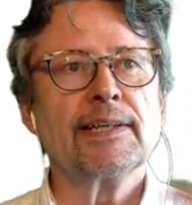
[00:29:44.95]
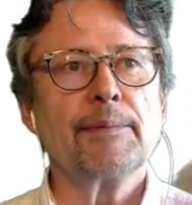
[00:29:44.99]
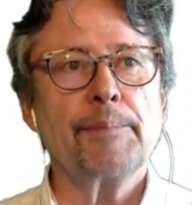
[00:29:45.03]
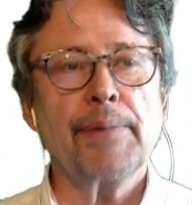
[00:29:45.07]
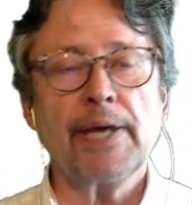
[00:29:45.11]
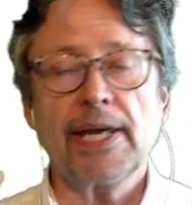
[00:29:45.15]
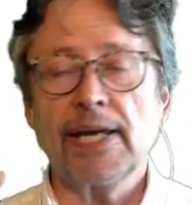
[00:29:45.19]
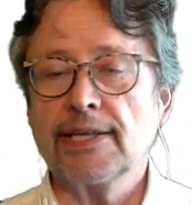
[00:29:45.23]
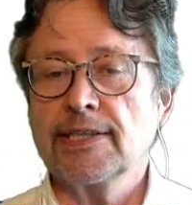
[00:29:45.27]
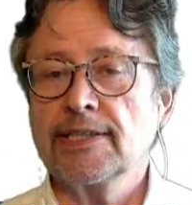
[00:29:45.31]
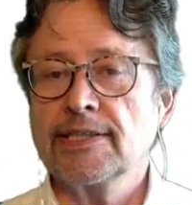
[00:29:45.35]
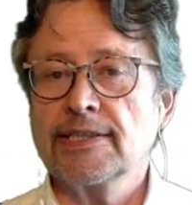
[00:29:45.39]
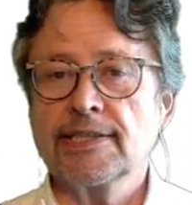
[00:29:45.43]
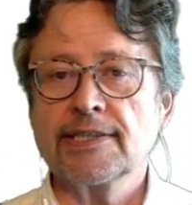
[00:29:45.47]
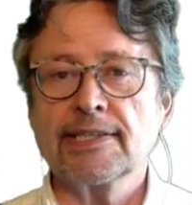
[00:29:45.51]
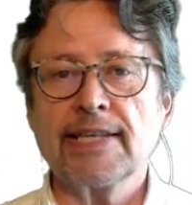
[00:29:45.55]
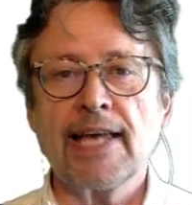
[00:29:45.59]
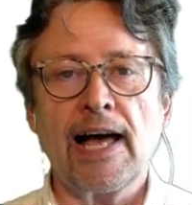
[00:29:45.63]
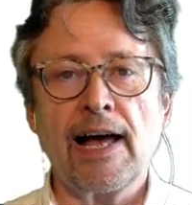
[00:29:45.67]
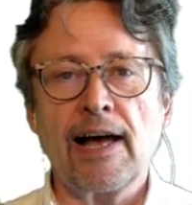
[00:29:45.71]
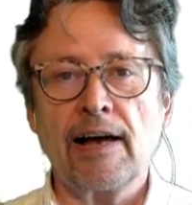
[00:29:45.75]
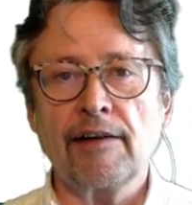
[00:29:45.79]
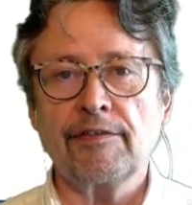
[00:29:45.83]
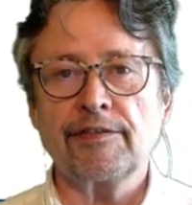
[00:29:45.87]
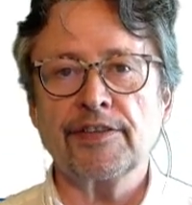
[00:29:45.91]
pins
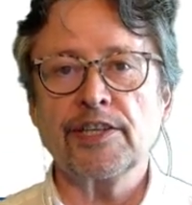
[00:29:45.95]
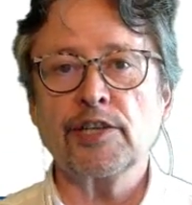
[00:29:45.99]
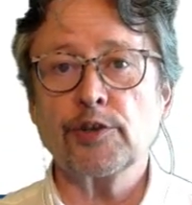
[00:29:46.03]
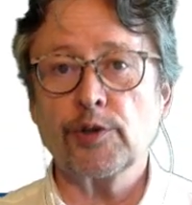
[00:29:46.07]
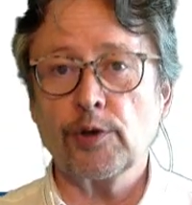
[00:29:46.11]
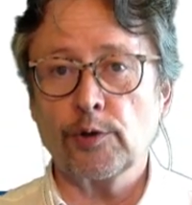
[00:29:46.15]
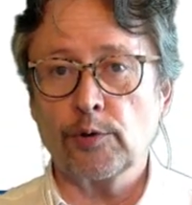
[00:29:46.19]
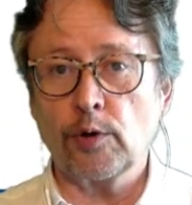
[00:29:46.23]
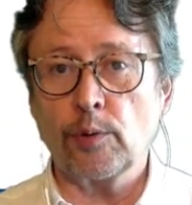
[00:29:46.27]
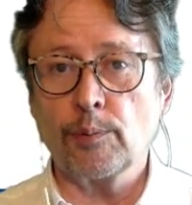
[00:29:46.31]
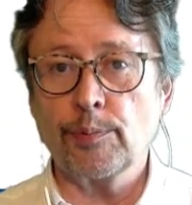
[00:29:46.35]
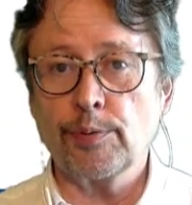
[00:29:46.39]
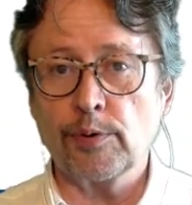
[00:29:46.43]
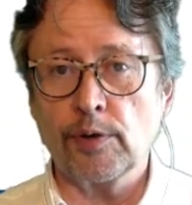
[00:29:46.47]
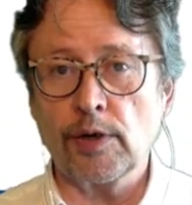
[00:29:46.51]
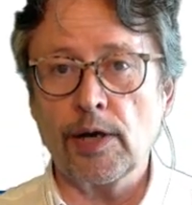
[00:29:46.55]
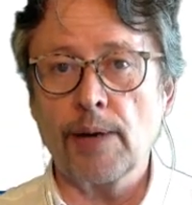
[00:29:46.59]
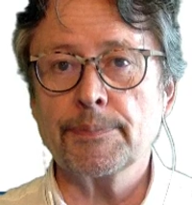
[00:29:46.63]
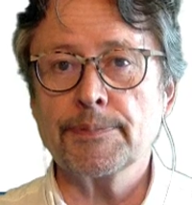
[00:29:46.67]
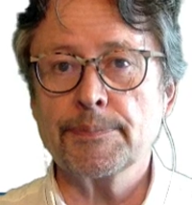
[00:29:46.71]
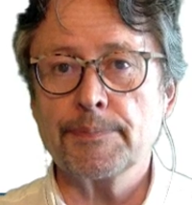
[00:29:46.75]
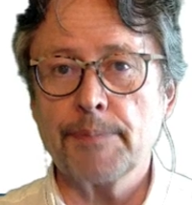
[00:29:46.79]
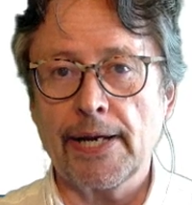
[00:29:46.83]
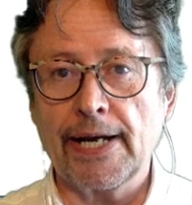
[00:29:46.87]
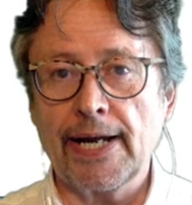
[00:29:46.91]
have internal
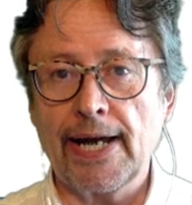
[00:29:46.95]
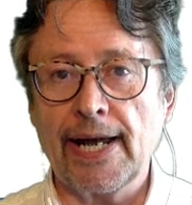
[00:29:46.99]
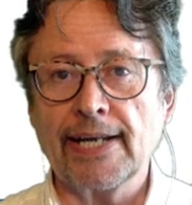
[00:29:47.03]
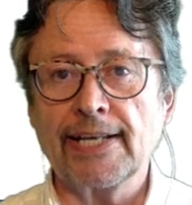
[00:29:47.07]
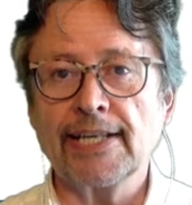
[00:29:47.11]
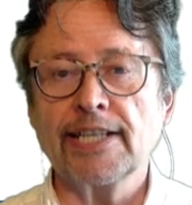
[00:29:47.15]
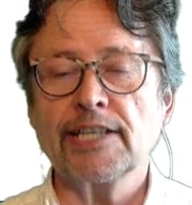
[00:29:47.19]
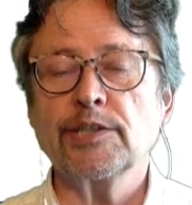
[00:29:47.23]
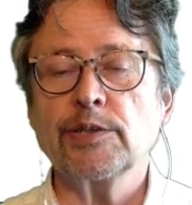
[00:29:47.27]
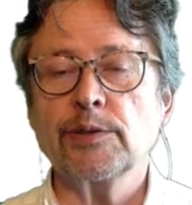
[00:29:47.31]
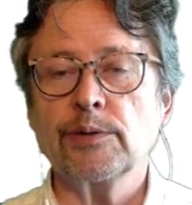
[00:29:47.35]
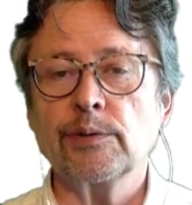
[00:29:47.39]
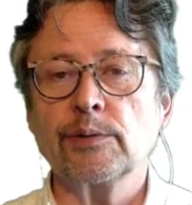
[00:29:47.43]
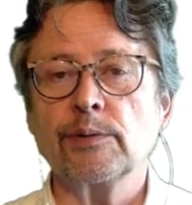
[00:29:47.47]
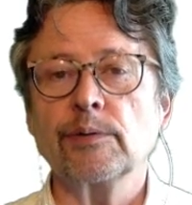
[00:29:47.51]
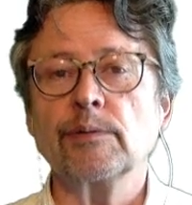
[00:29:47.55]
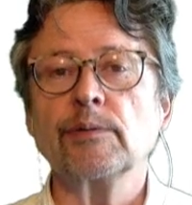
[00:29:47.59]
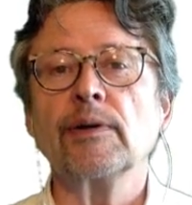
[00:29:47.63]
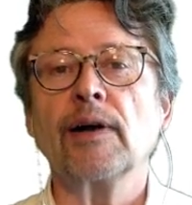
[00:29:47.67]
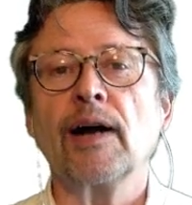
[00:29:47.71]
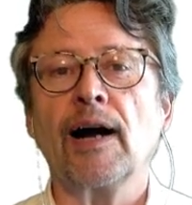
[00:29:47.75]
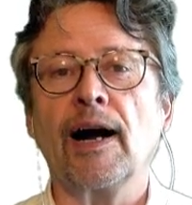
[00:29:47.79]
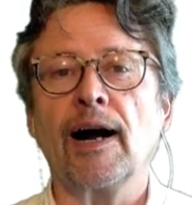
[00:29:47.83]
pull-up, but I need to